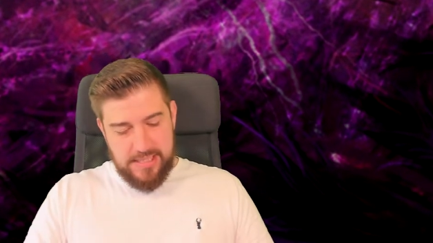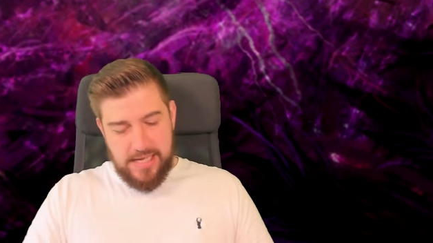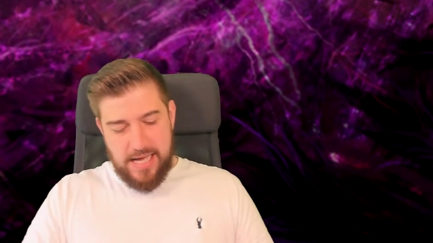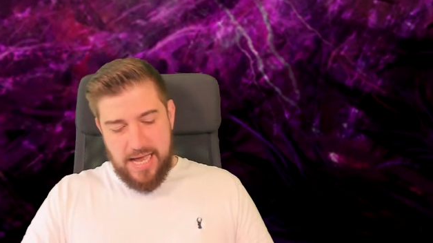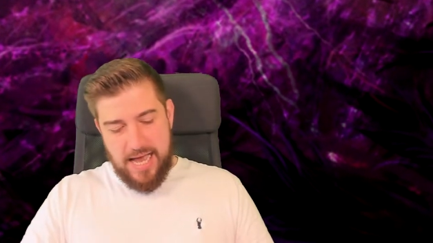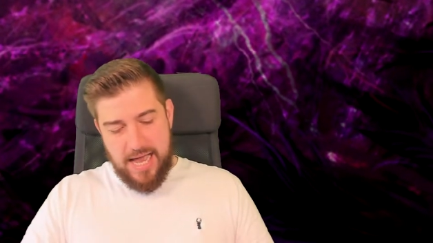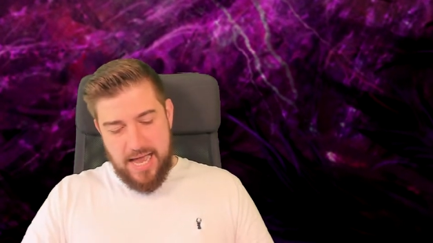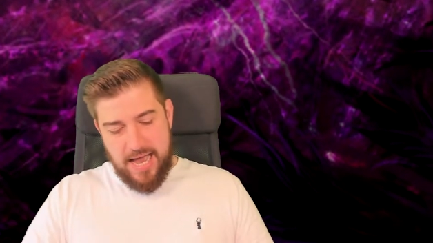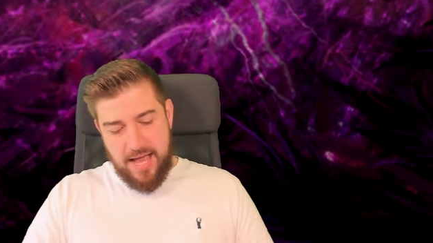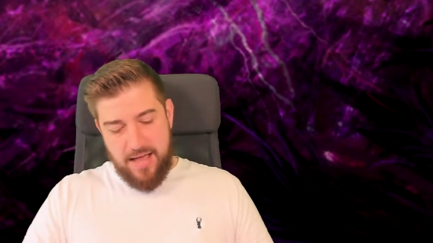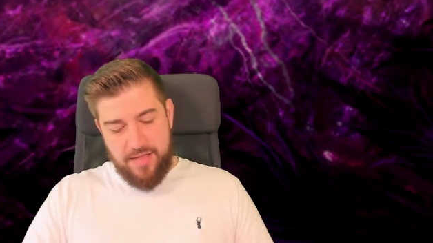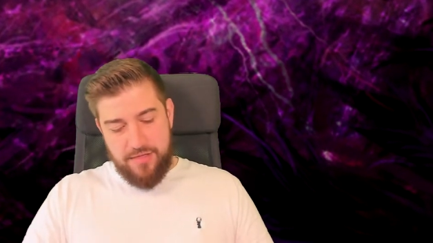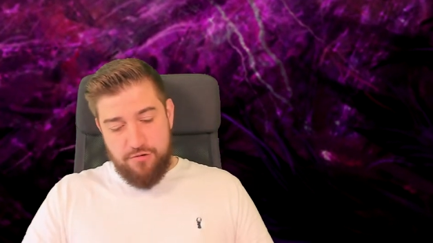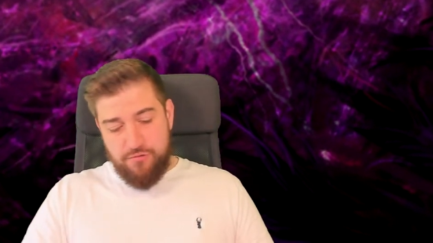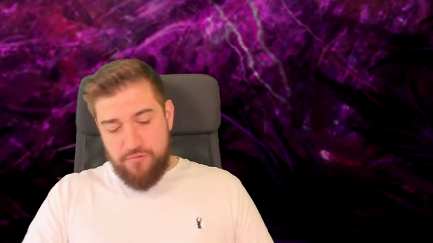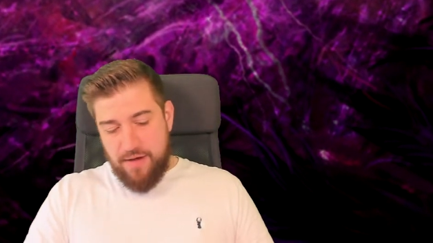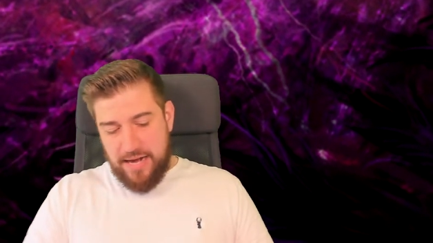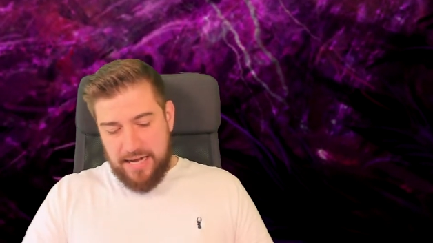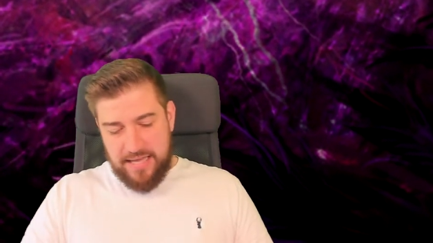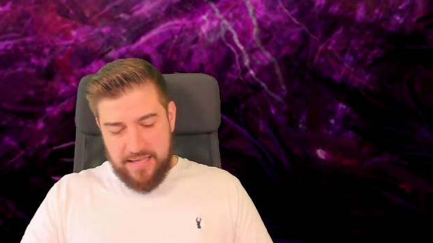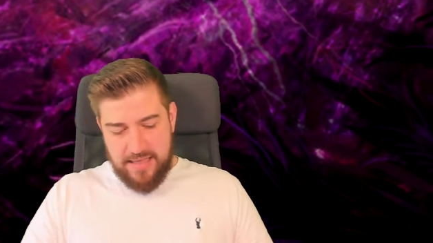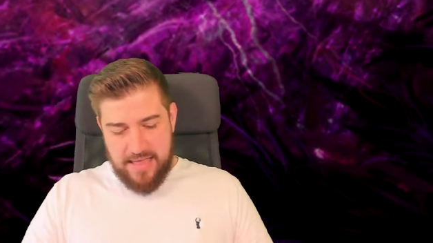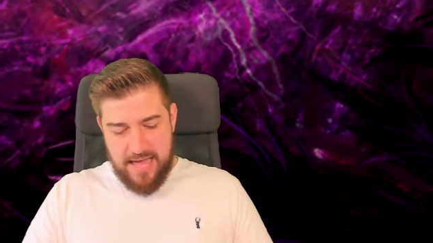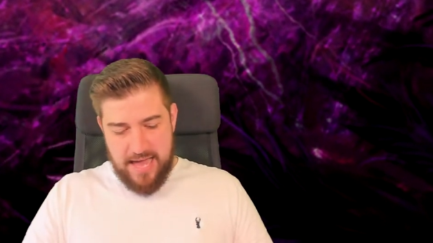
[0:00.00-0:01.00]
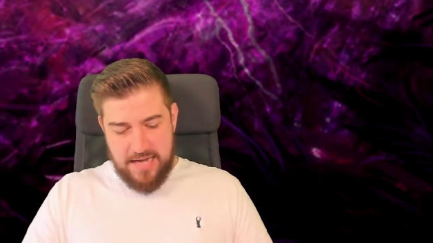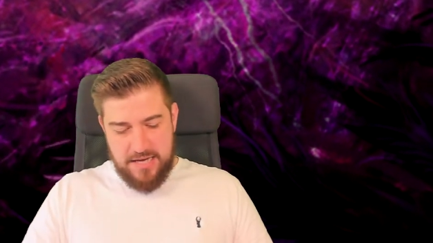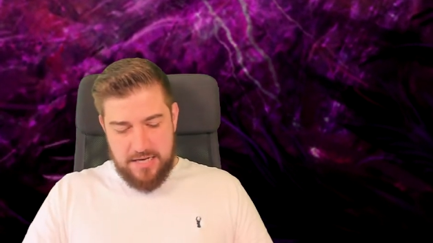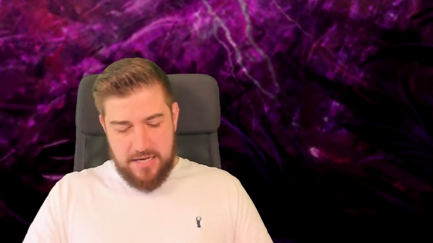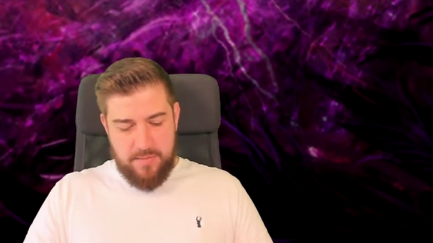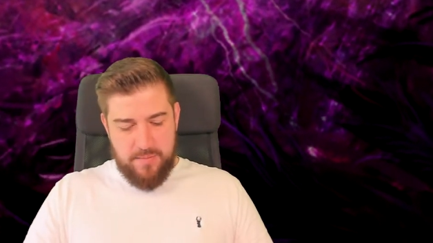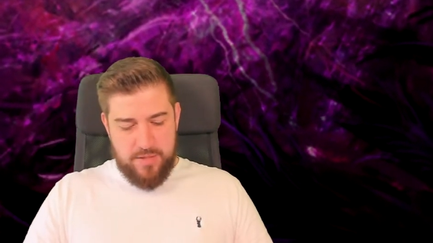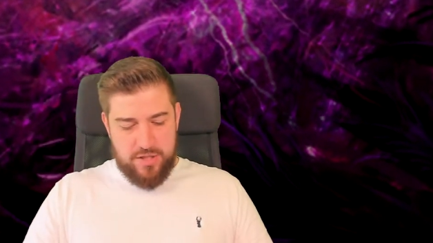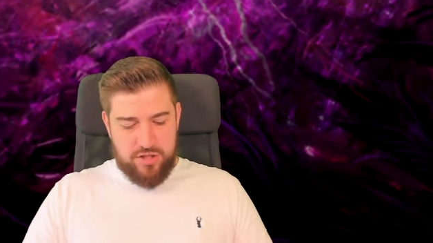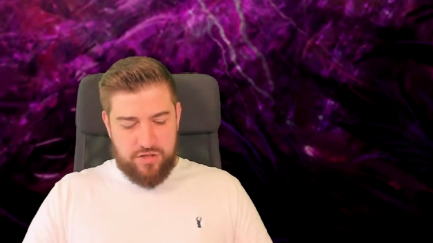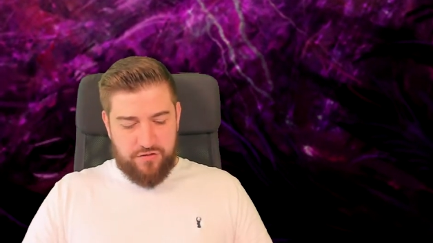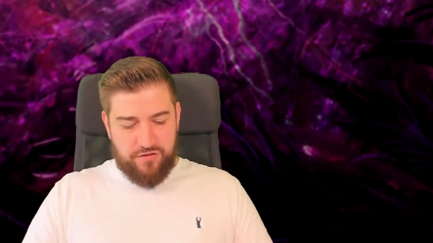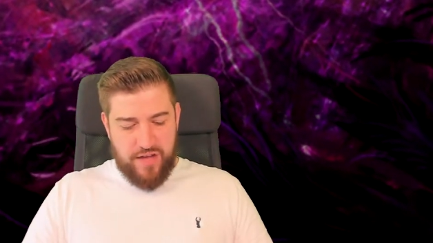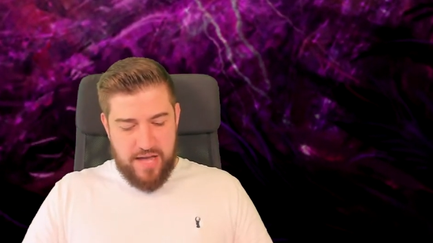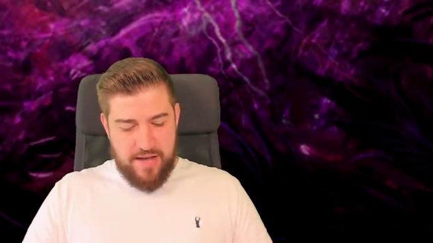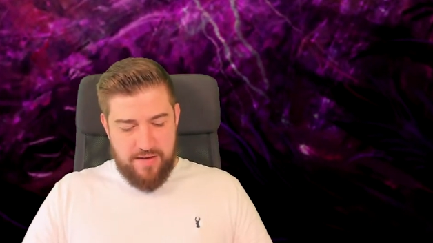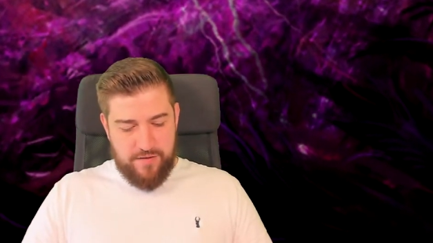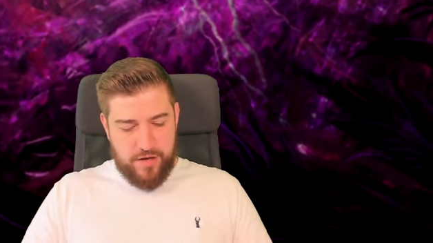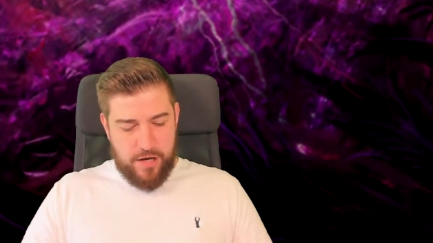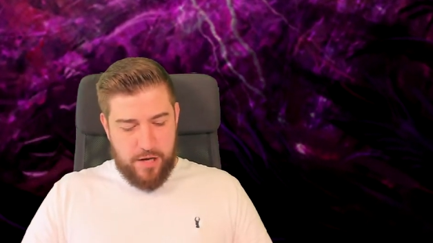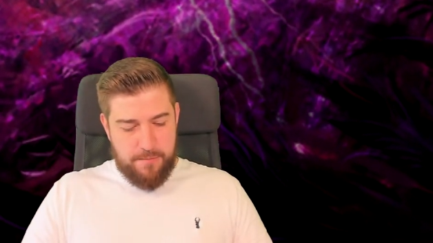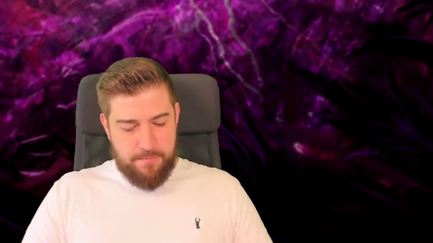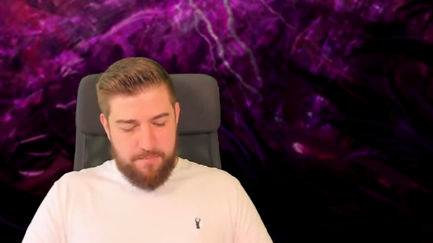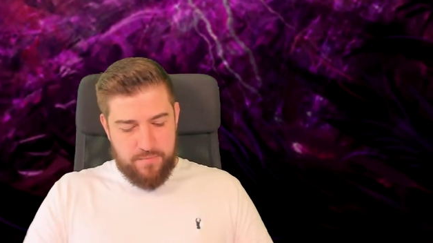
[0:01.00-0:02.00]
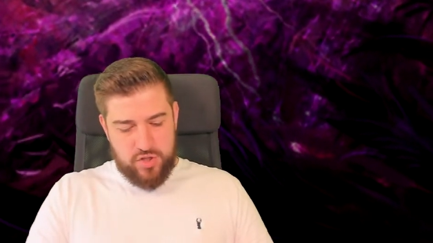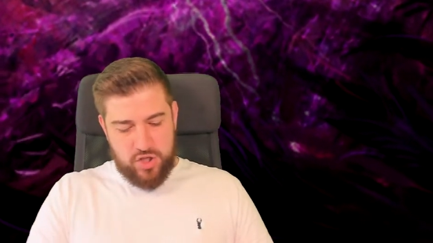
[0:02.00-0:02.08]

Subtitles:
The relic there, Demon's Favour.